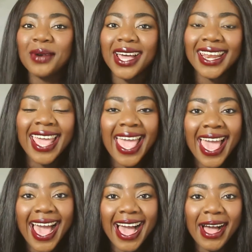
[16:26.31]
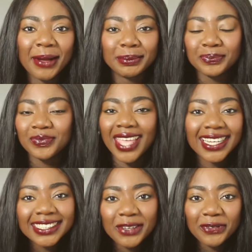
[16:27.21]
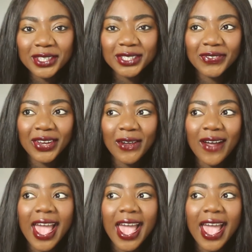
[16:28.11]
But that is it for this video.